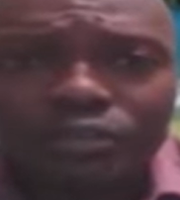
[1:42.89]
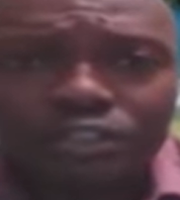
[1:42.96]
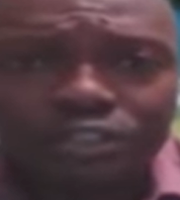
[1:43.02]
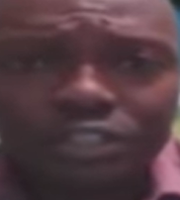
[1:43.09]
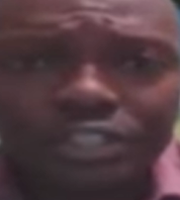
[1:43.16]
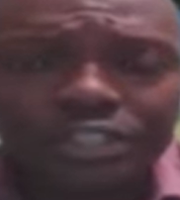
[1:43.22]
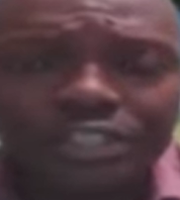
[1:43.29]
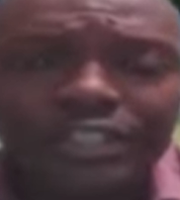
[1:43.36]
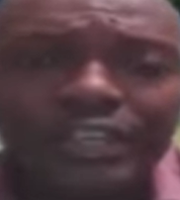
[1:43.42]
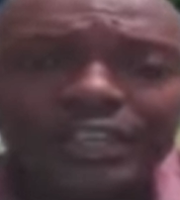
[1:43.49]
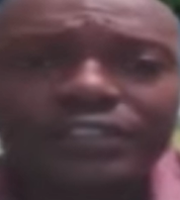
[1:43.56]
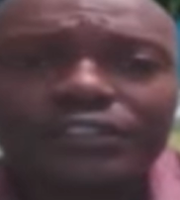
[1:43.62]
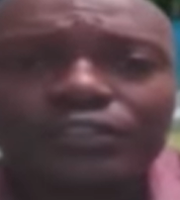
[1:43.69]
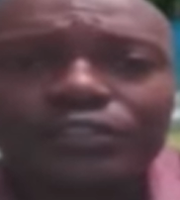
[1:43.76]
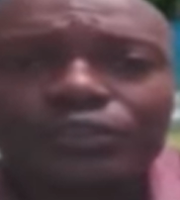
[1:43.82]
Choi
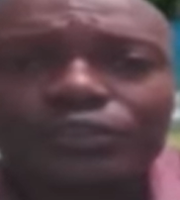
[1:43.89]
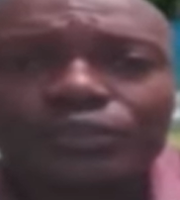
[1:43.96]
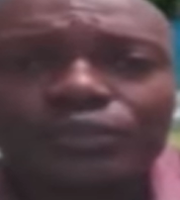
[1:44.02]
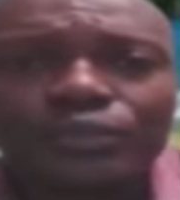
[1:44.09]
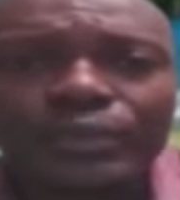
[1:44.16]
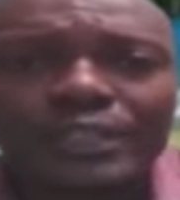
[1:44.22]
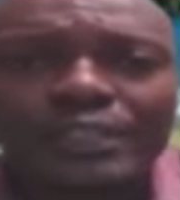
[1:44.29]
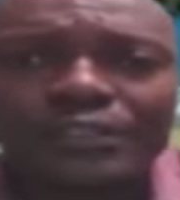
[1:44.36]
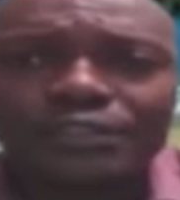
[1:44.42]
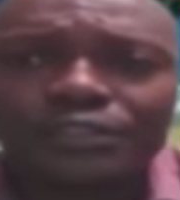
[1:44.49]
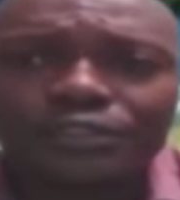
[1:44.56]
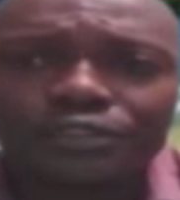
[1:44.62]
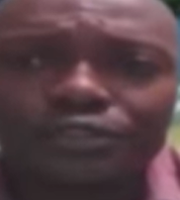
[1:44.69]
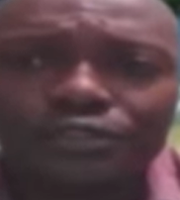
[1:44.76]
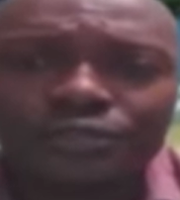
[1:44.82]
Charles who went
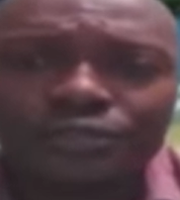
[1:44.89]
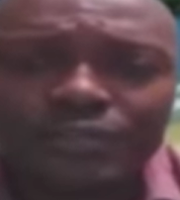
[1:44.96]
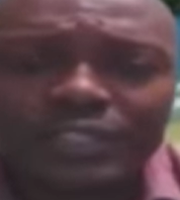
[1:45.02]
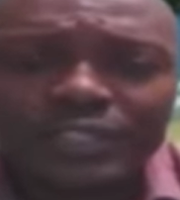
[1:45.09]
to